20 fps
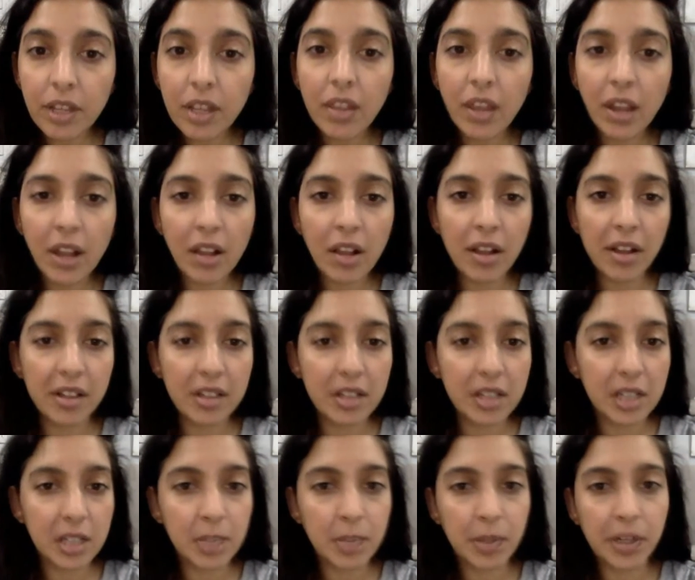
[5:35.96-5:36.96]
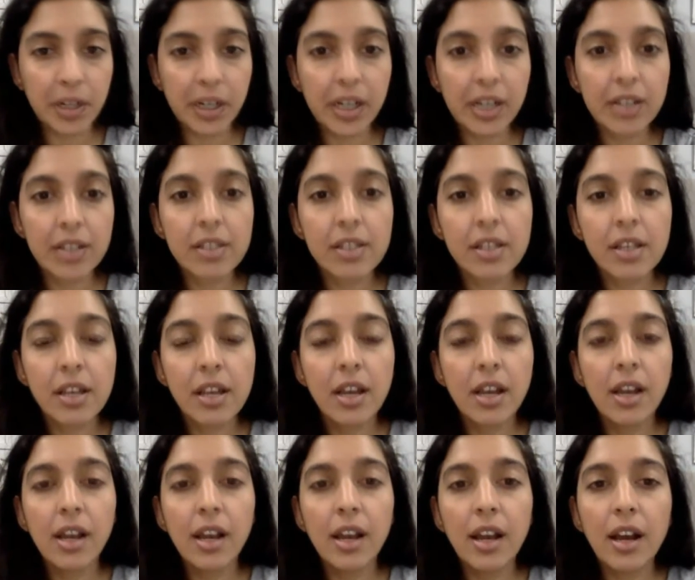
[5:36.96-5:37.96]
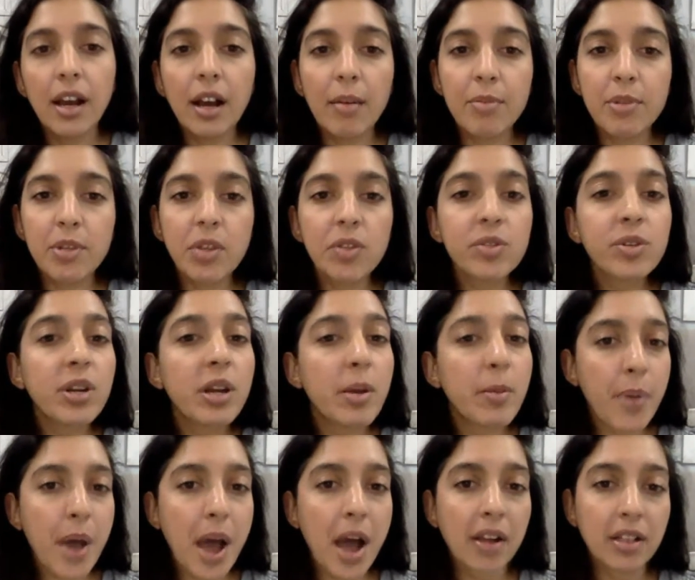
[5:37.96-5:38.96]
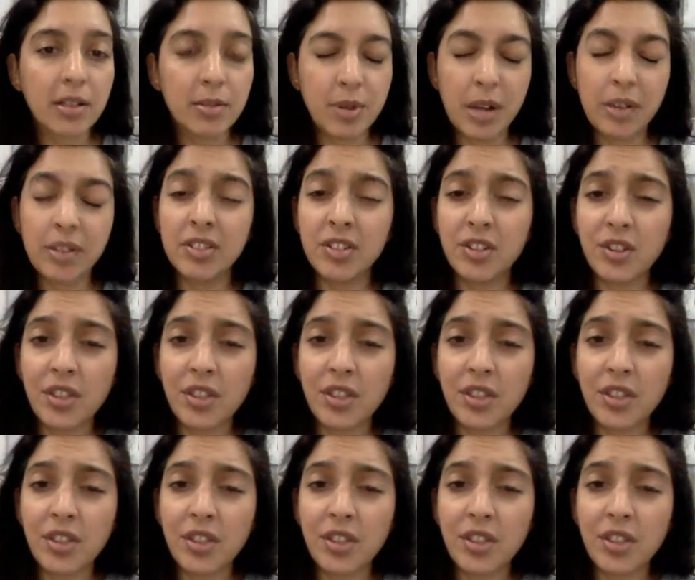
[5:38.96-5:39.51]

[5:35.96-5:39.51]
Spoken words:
that clients experience. So those are impact objectives.